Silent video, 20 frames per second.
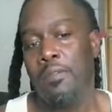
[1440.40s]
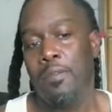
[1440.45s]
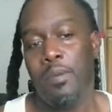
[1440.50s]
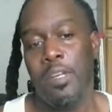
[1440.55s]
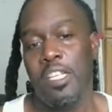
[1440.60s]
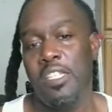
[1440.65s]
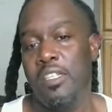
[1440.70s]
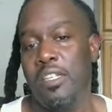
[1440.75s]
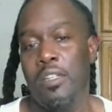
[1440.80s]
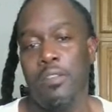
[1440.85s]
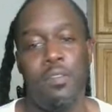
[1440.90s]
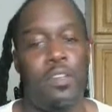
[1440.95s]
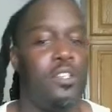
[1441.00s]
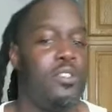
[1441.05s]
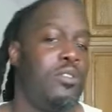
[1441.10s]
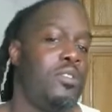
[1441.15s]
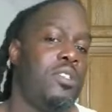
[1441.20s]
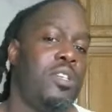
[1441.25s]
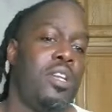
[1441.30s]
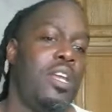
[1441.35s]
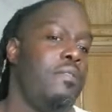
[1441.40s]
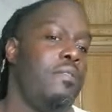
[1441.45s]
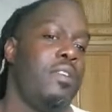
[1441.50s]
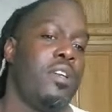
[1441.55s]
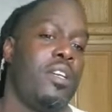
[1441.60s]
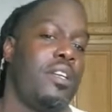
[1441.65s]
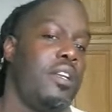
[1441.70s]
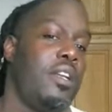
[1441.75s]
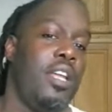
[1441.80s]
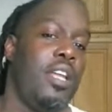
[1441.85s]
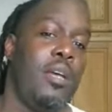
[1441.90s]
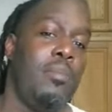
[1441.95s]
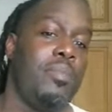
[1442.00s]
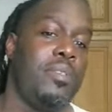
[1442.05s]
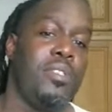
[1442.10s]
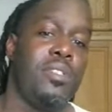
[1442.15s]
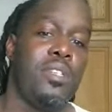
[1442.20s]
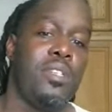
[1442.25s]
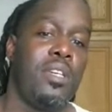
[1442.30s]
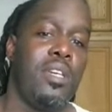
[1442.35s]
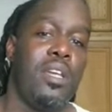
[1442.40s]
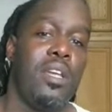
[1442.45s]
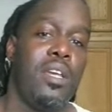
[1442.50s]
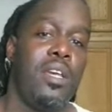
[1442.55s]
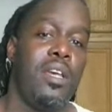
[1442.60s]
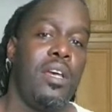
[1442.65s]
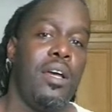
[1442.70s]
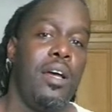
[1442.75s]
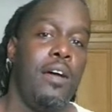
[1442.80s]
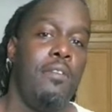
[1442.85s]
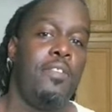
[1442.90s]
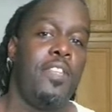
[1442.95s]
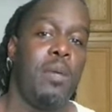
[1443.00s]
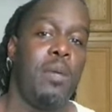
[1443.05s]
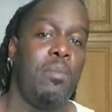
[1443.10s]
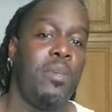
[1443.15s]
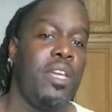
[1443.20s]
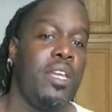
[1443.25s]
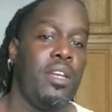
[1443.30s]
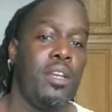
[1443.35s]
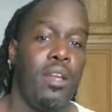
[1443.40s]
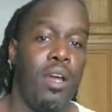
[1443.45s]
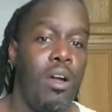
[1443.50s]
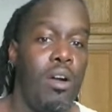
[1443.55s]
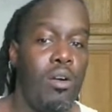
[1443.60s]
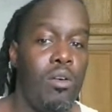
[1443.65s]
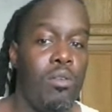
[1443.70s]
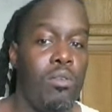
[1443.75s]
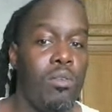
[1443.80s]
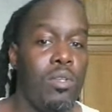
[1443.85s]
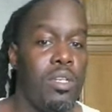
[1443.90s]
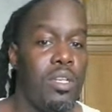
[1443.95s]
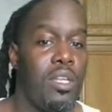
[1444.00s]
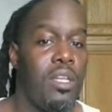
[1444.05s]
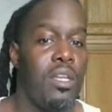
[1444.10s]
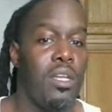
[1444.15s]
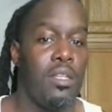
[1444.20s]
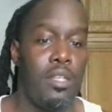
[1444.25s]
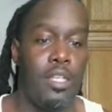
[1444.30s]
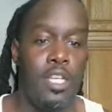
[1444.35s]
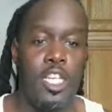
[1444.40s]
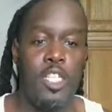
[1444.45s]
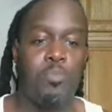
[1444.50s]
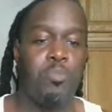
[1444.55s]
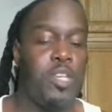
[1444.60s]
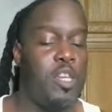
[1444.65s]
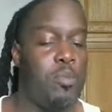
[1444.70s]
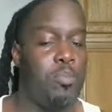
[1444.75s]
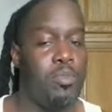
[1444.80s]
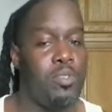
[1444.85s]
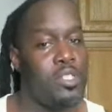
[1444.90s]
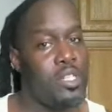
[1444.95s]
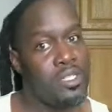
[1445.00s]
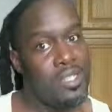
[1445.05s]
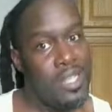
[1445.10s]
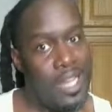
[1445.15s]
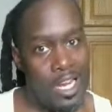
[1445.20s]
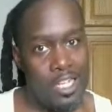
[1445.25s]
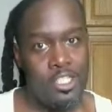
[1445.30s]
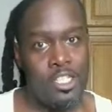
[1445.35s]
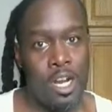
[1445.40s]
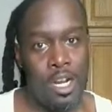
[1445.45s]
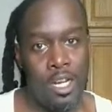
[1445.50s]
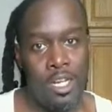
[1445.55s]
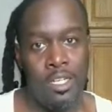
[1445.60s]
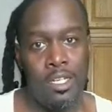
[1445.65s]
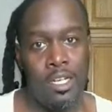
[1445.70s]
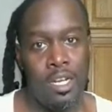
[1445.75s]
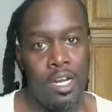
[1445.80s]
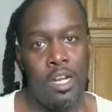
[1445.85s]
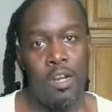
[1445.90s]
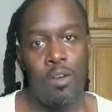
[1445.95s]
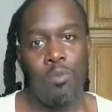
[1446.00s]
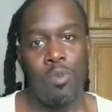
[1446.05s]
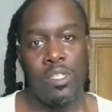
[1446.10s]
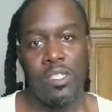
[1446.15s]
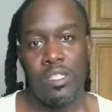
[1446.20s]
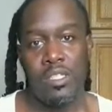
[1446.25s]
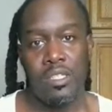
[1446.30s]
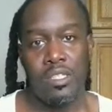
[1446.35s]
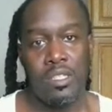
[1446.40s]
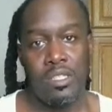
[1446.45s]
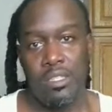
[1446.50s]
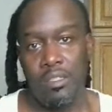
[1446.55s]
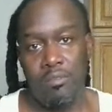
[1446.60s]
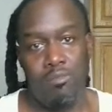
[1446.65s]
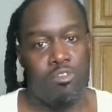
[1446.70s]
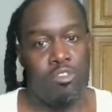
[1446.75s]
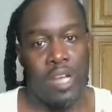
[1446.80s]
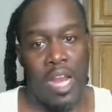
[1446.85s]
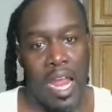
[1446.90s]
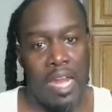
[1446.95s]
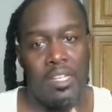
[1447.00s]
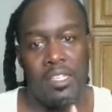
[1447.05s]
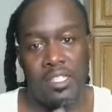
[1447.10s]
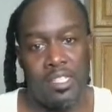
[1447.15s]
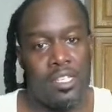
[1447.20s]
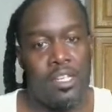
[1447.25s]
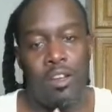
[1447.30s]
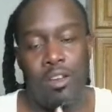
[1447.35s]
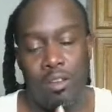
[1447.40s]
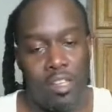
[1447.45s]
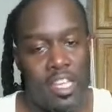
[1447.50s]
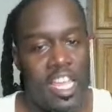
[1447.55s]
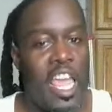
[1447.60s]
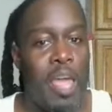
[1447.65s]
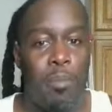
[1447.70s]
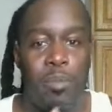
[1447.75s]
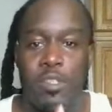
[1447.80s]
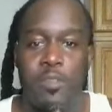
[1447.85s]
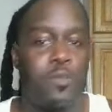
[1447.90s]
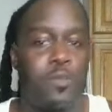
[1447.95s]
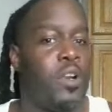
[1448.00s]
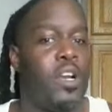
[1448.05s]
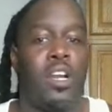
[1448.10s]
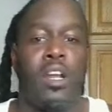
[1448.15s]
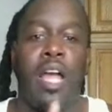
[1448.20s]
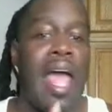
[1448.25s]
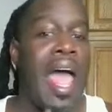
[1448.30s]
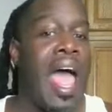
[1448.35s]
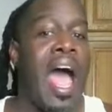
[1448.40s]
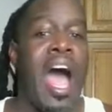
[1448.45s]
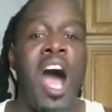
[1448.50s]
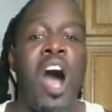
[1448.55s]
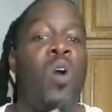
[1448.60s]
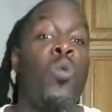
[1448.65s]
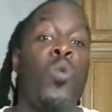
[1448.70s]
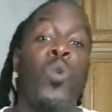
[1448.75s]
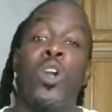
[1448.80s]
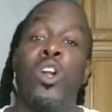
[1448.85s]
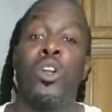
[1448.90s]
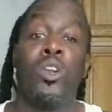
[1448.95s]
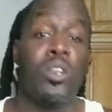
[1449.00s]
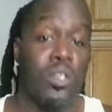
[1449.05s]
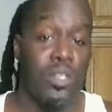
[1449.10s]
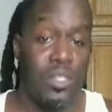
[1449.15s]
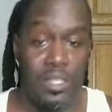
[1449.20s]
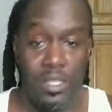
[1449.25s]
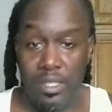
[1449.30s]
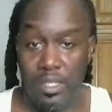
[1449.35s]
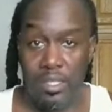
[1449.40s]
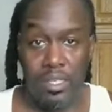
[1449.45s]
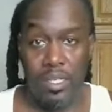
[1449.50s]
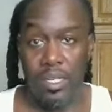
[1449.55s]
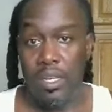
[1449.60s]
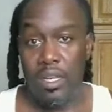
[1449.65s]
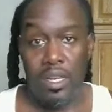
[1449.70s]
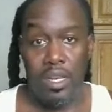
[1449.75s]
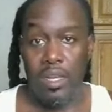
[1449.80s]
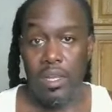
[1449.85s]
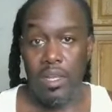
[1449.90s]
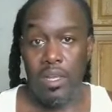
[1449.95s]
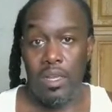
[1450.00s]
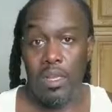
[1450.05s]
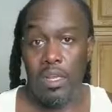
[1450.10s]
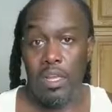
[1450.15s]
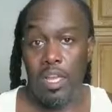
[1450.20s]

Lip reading: online from these individuals are never clips of them getting owned. These people, just like Charlie Kirk, would try to sit on campus for hours.